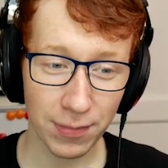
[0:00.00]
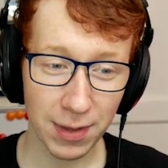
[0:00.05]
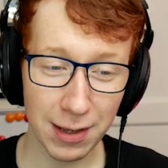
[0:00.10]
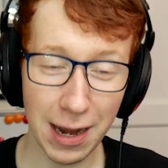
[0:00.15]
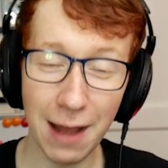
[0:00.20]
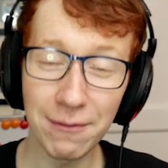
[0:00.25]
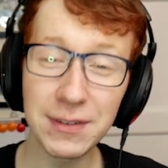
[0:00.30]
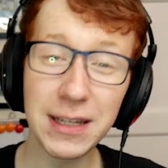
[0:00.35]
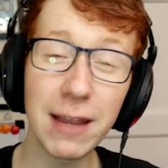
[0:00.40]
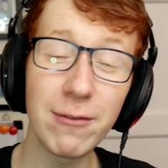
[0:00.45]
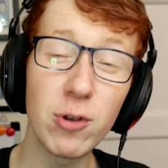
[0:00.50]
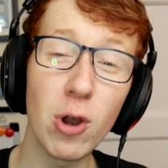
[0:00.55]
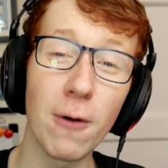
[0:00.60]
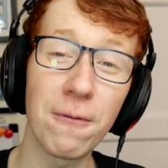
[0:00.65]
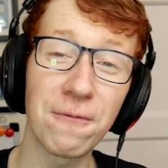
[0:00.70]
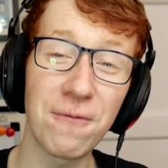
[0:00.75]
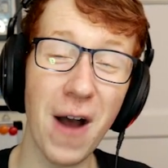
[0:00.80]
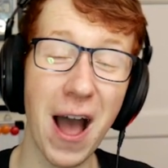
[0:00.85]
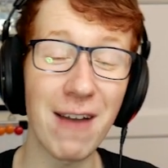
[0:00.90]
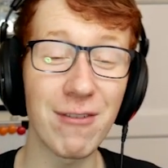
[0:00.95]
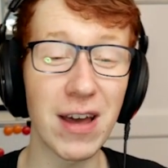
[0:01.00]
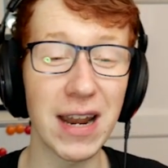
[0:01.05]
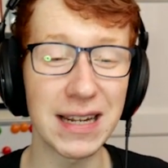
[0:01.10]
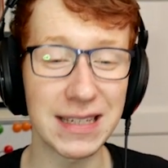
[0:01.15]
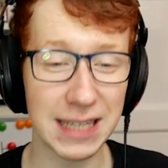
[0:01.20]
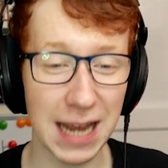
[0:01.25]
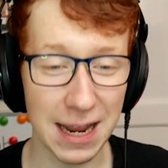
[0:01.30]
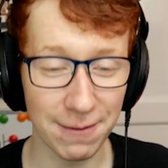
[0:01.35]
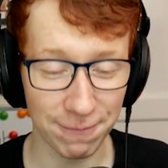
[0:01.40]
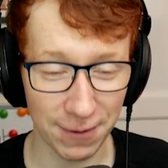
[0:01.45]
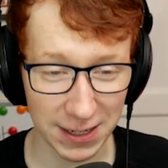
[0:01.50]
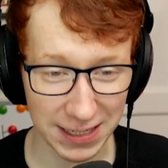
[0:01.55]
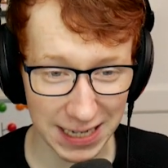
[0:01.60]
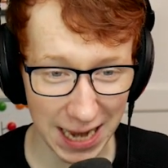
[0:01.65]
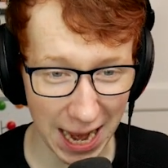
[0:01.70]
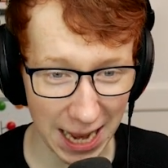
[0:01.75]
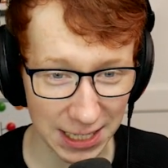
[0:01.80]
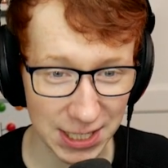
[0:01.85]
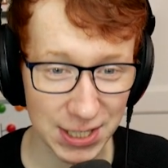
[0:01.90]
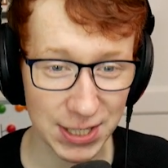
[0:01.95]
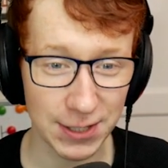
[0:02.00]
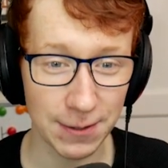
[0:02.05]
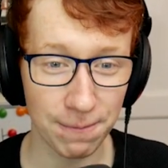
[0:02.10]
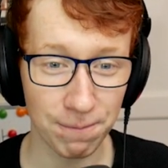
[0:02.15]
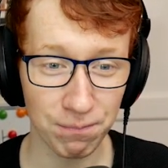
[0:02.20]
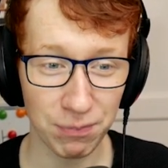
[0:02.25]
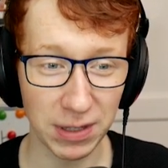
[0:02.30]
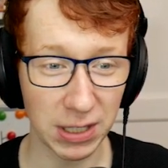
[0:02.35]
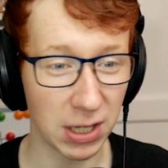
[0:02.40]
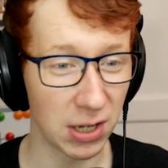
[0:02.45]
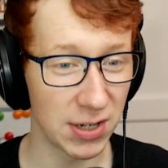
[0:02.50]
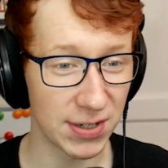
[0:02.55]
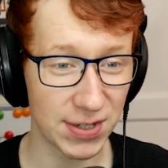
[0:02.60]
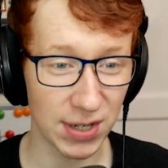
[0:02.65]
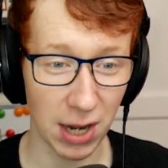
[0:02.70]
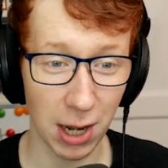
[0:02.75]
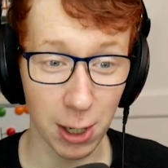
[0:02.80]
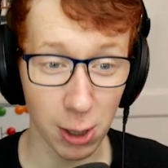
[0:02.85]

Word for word: Gonna have to give you a 5 out of 10 for deaths because a